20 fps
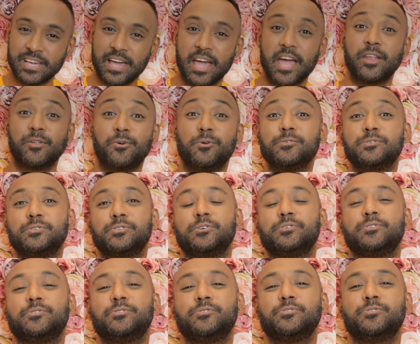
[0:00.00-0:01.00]
and also
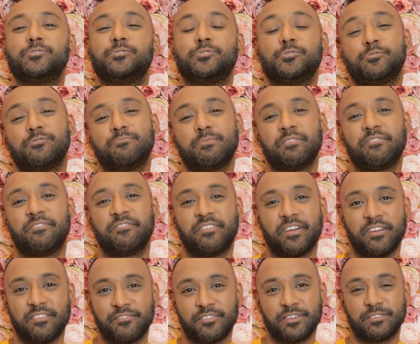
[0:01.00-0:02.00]
to two of my
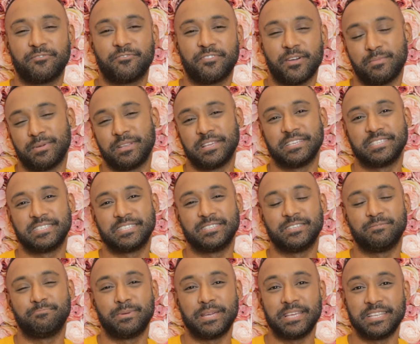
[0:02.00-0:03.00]
favorite feminists,
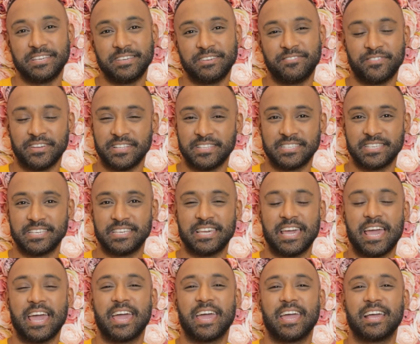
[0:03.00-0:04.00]
Bibi Finzi
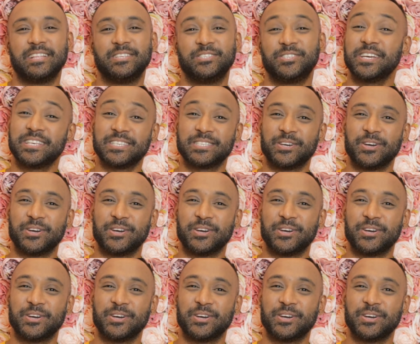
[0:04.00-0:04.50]
and Jess